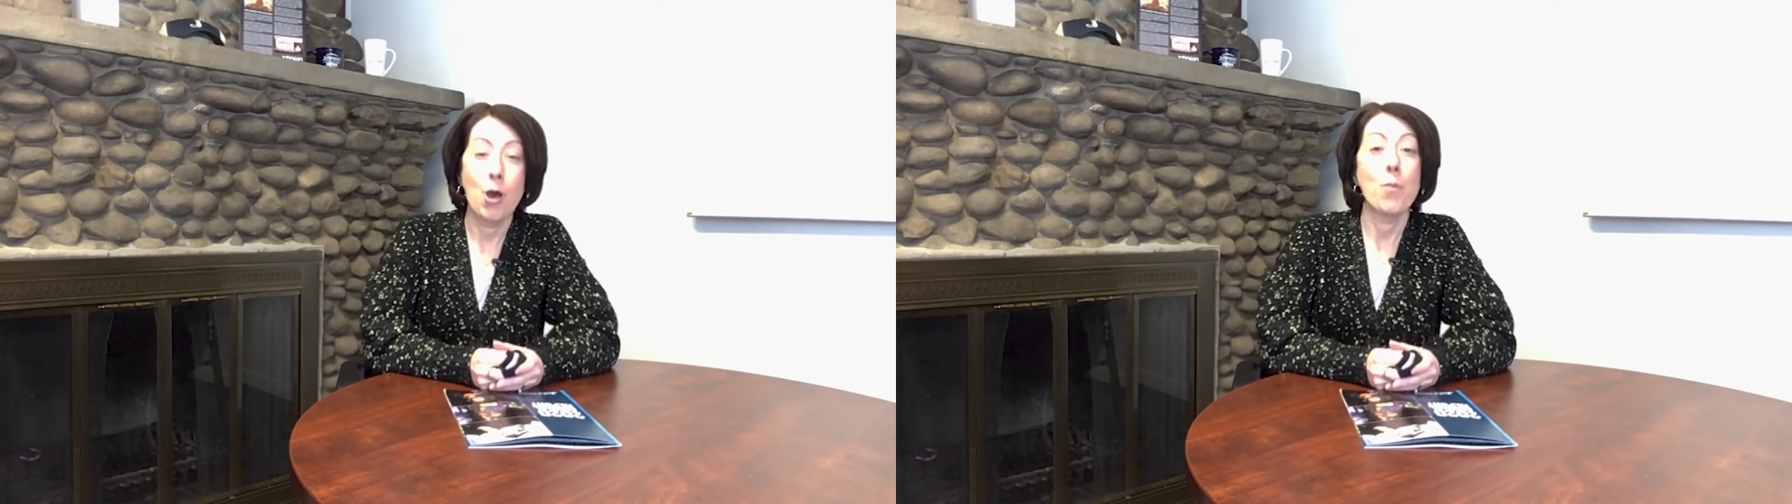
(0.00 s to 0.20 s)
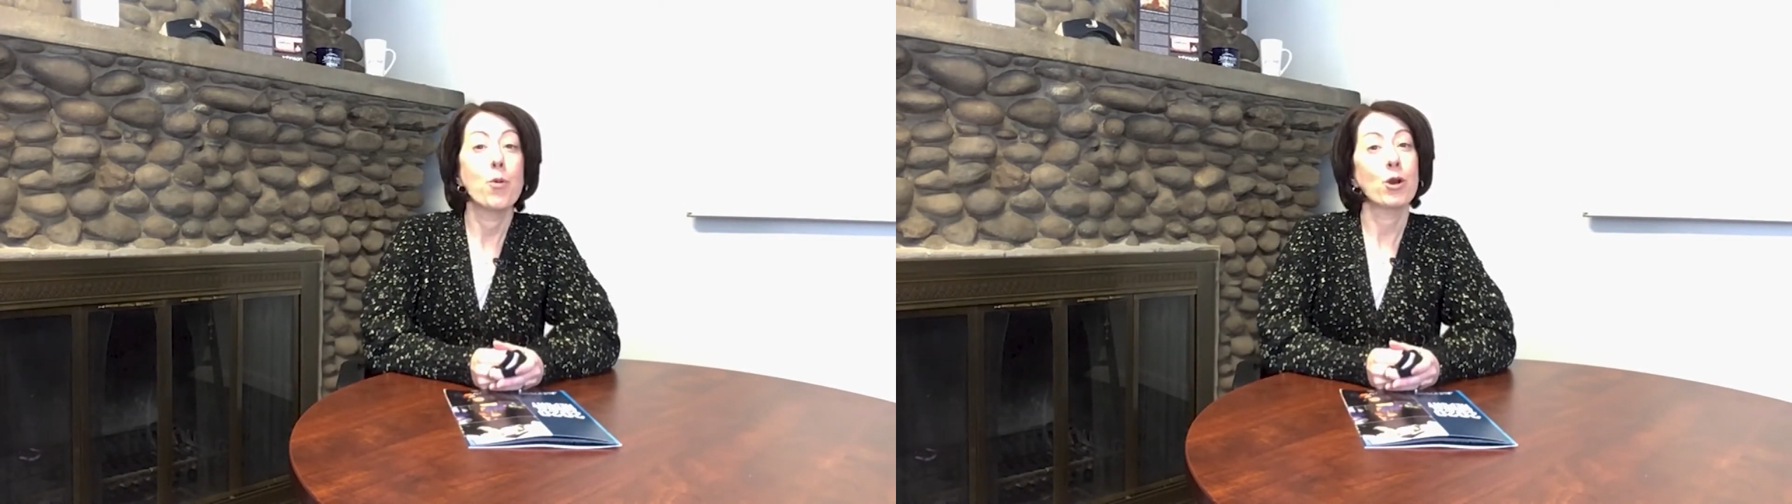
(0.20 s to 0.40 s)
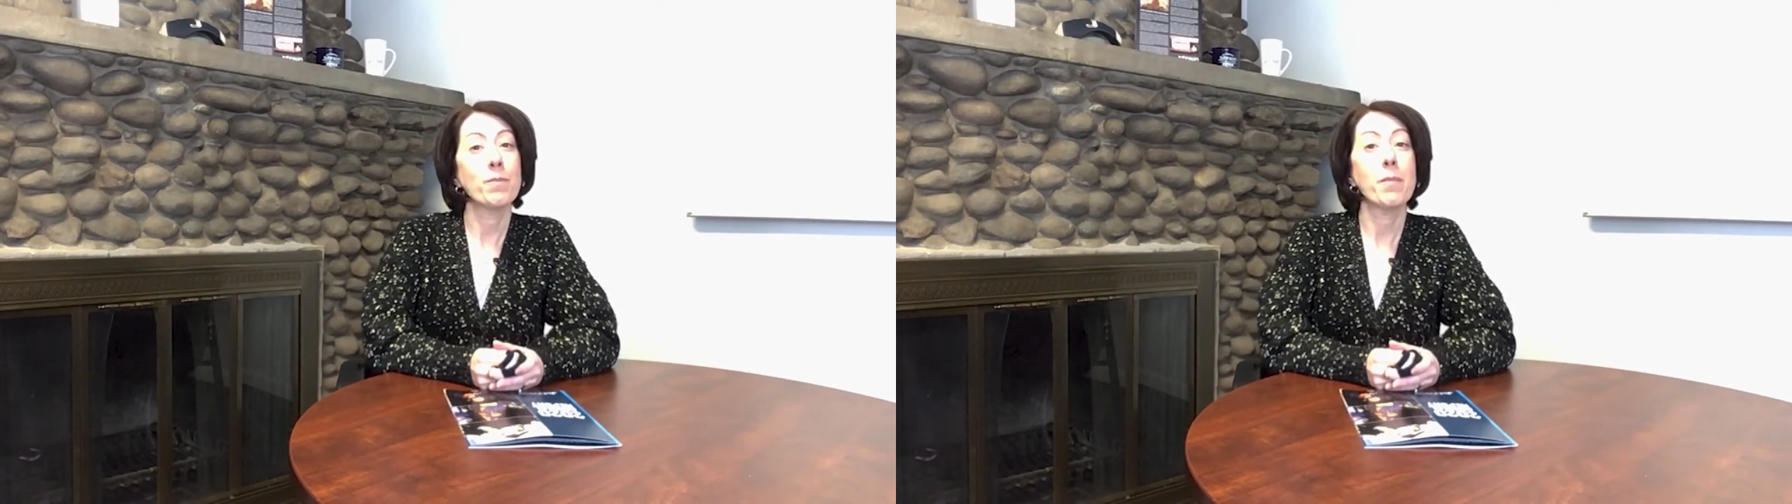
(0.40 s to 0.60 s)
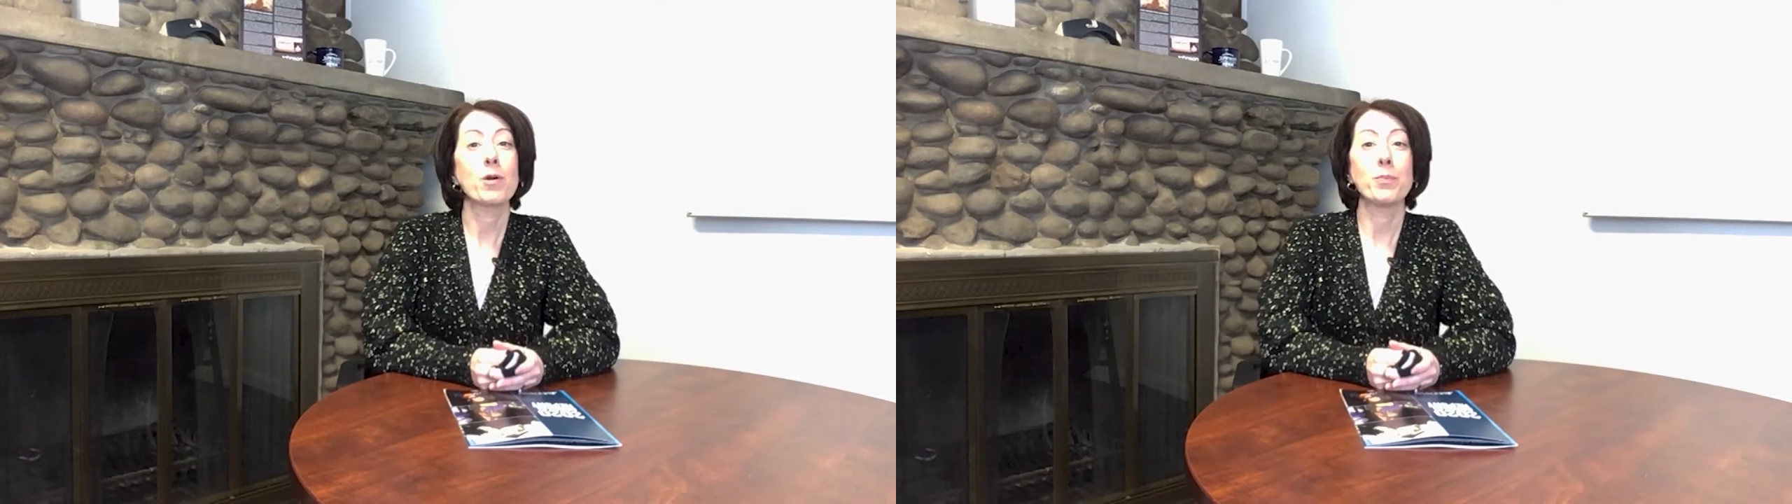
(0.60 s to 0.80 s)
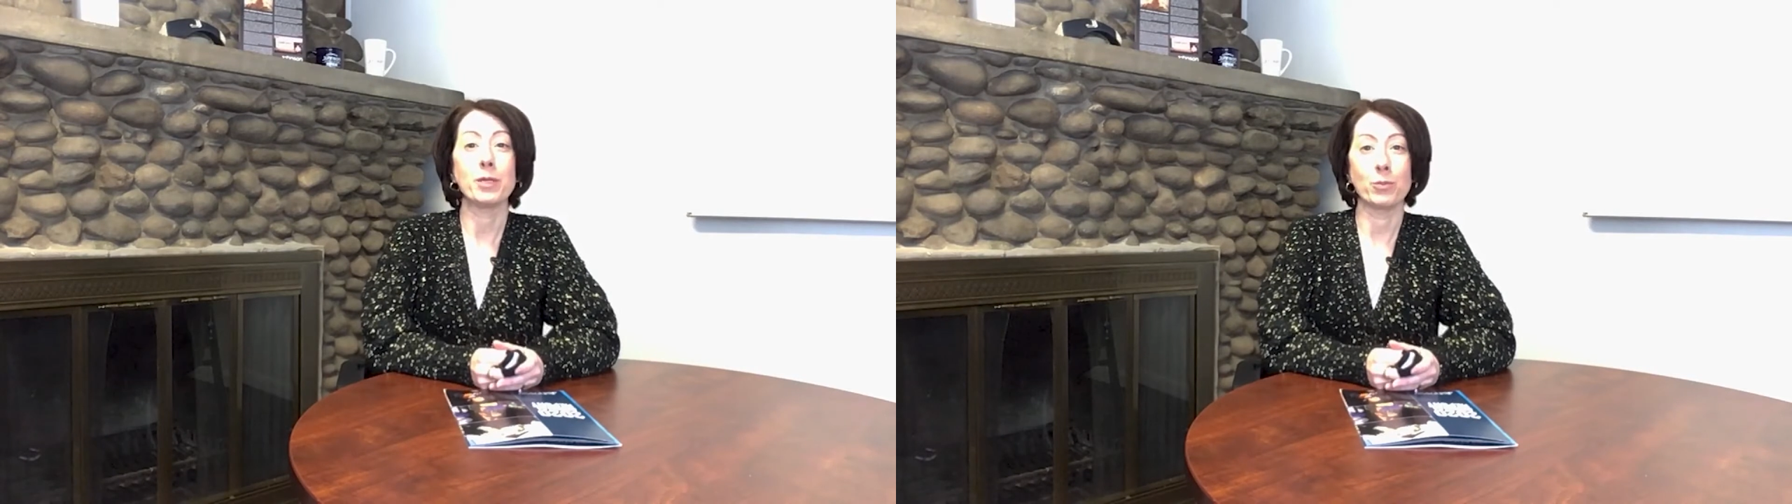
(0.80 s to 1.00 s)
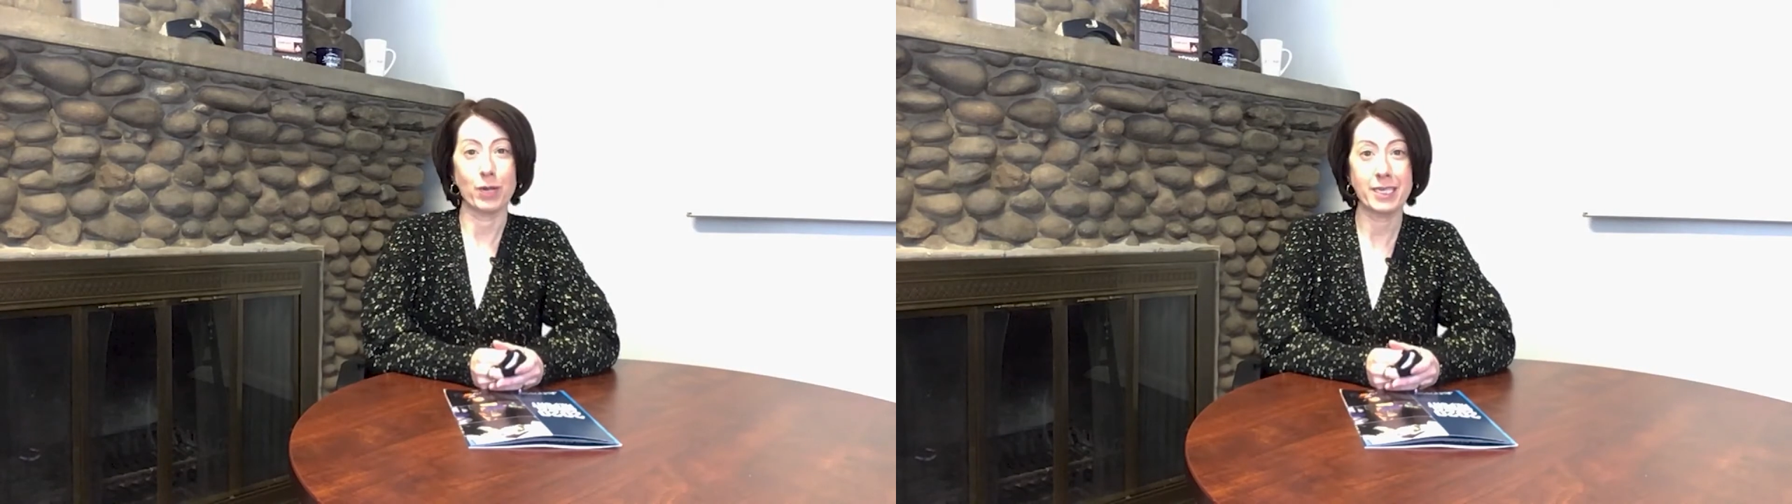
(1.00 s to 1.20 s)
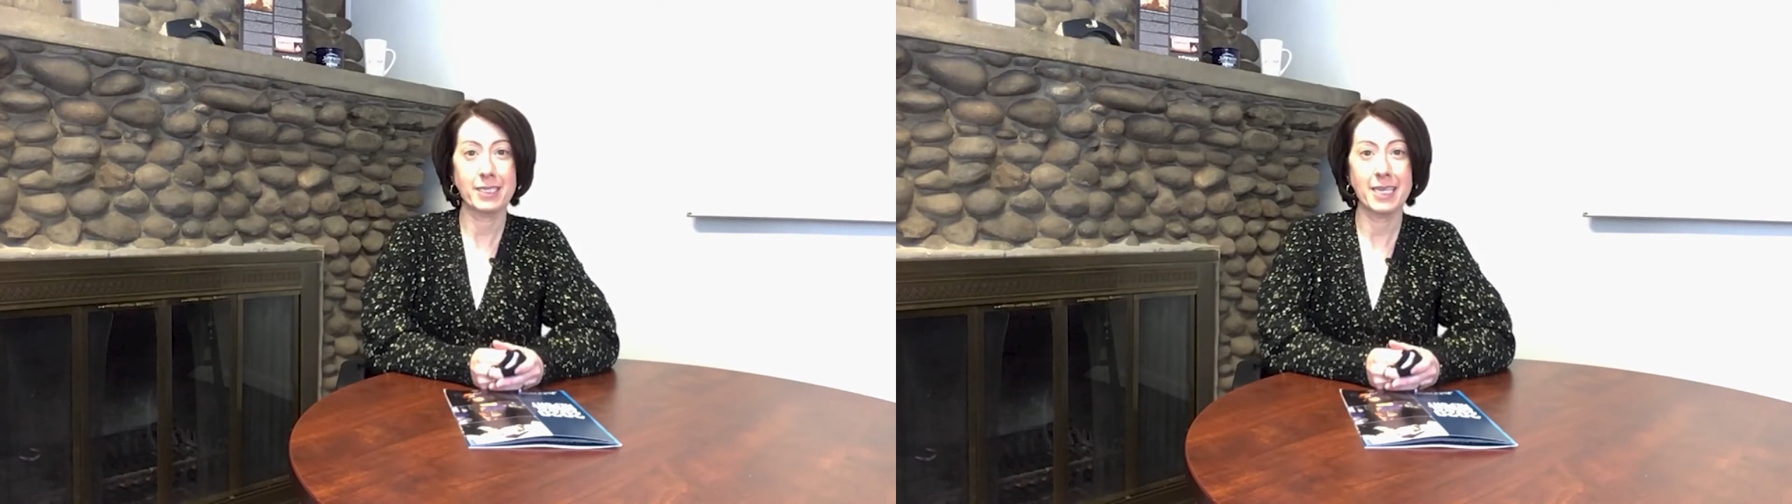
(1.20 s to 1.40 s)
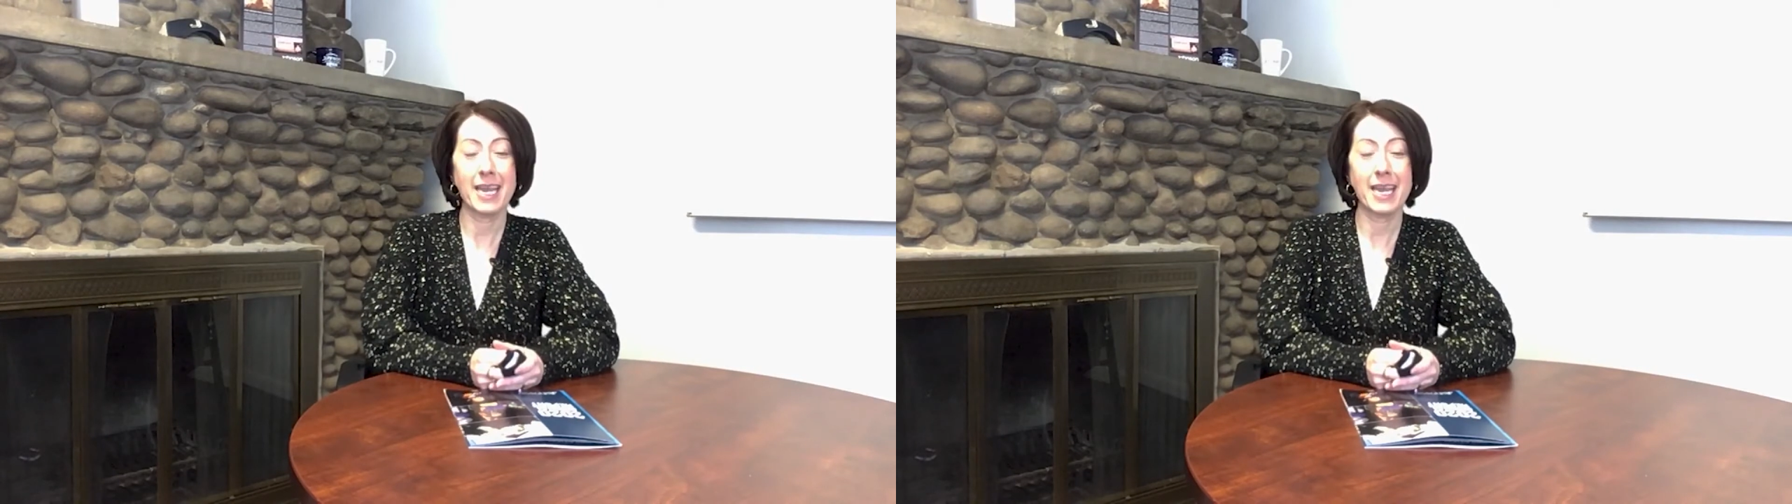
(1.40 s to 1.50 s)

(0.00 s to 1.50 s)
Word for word: board member Bill Bracey